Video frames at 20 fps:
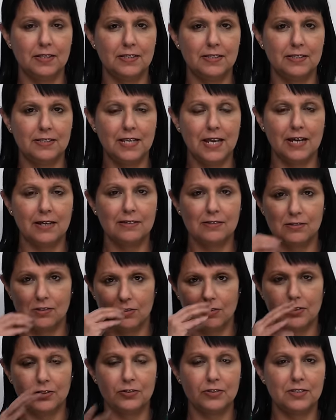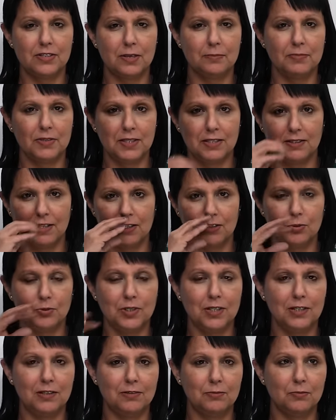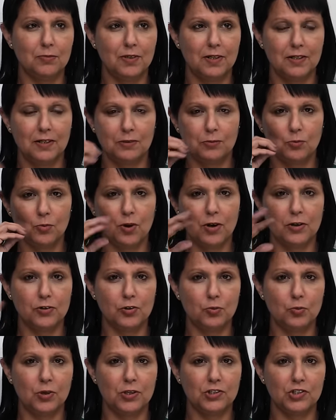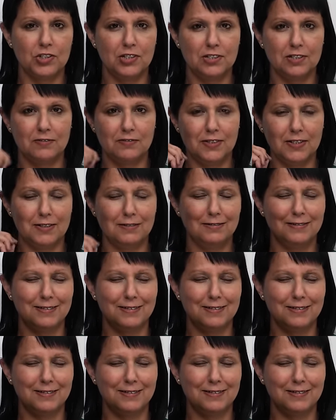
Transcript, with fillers: Snacks are a little something that you eat while you're watching TV.